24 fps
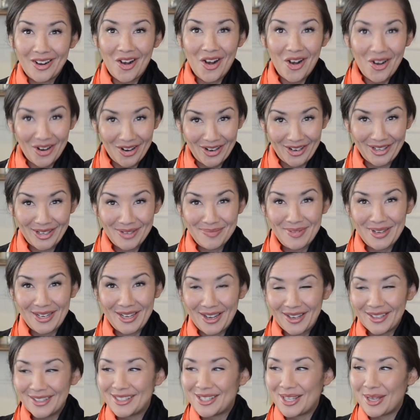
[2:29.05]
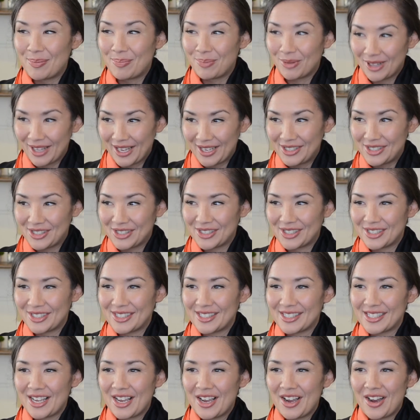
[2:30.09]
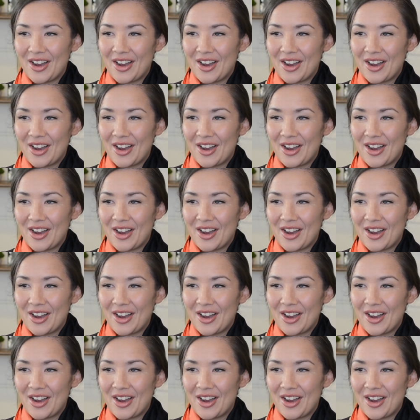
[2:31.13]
hard because the pleasures